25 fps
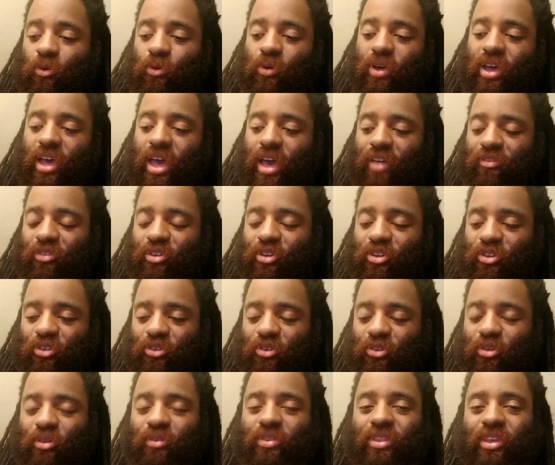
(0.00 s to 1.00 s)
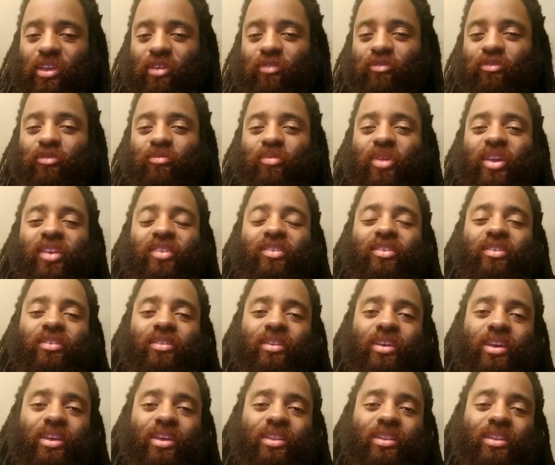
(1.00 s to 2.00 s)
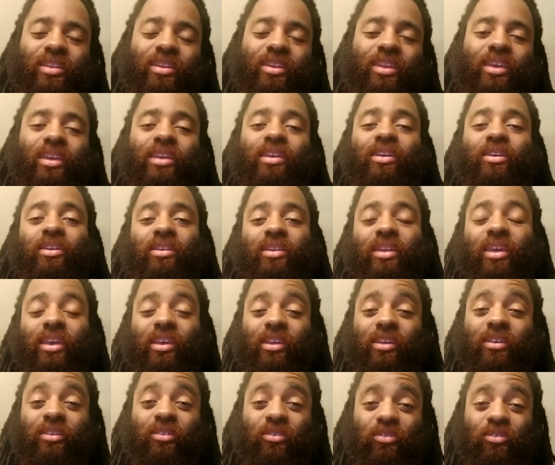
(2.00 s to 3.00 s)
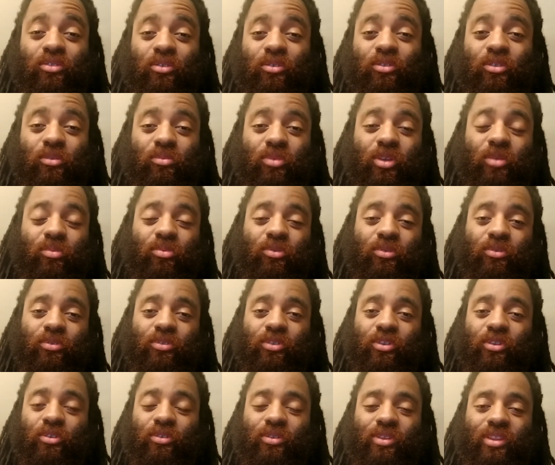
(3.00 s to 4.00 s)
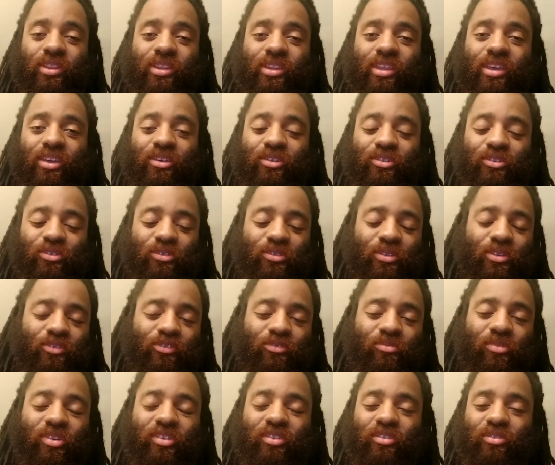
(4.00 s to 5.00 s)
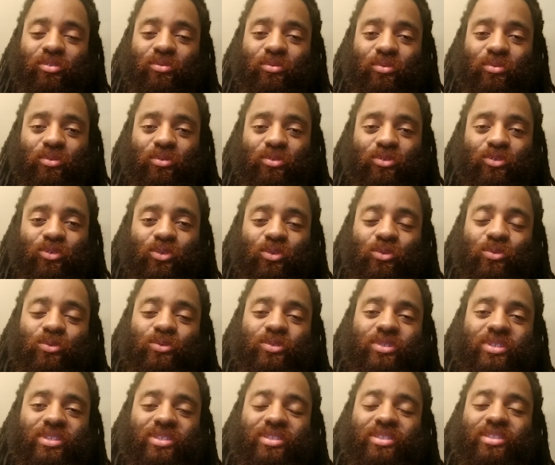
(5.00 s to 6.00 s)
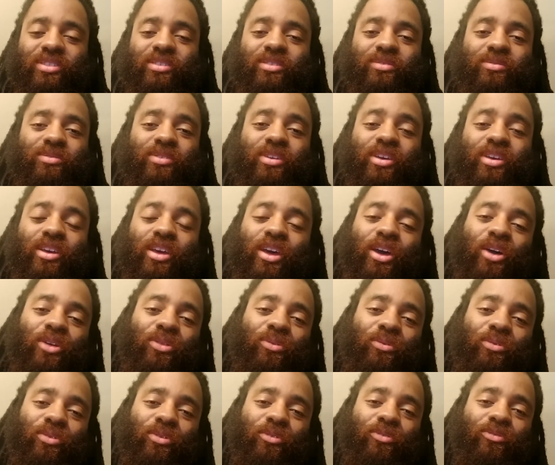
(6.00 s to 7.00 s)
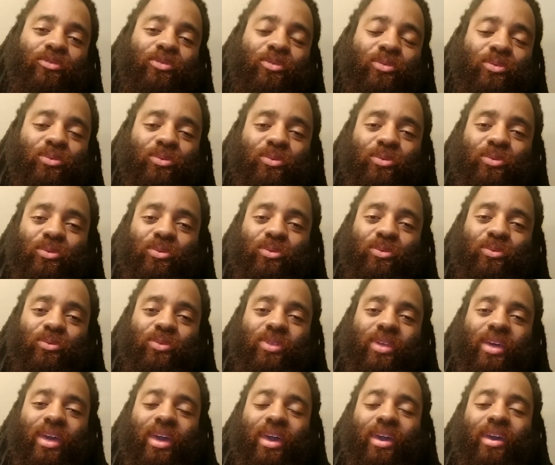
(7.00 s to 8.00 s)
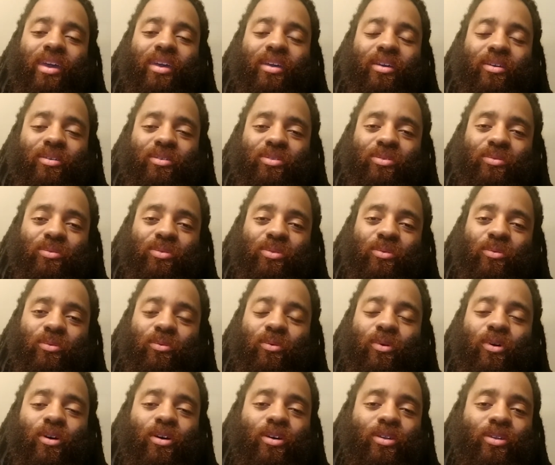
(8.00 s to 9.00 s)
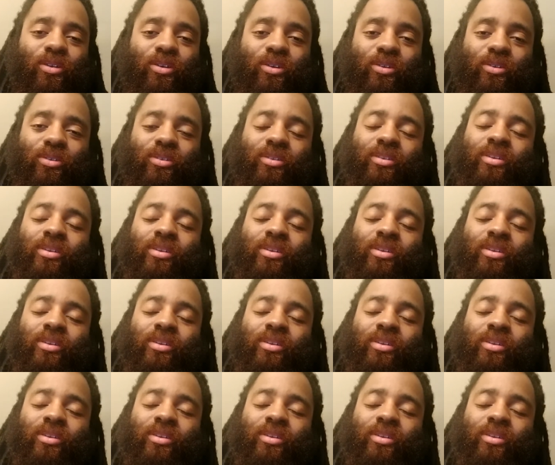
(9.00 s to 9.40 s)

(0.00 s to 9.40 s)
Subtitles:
have control of the information, then they can control the people. They control the information through the school systems, through the food, through the air, through the water.